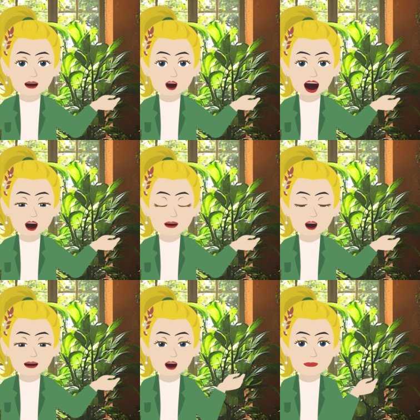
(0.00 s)
to
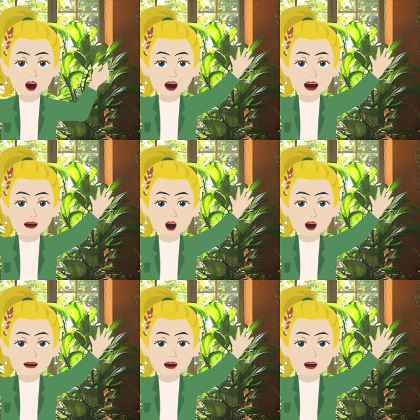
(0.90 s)
well-being before
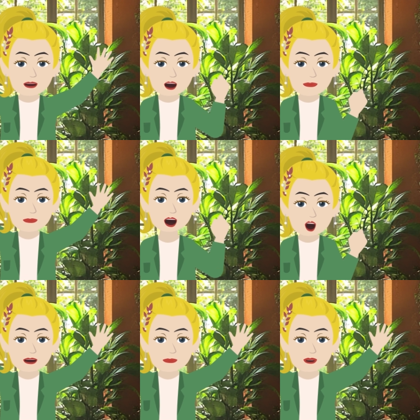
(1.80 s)
well-being can be your
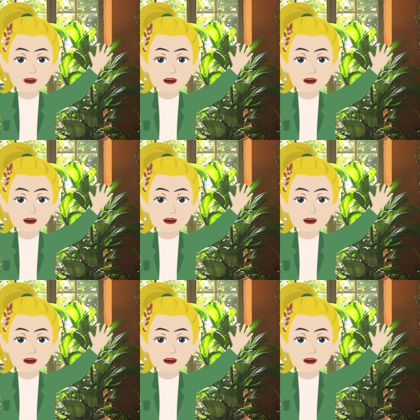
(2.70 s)
experience.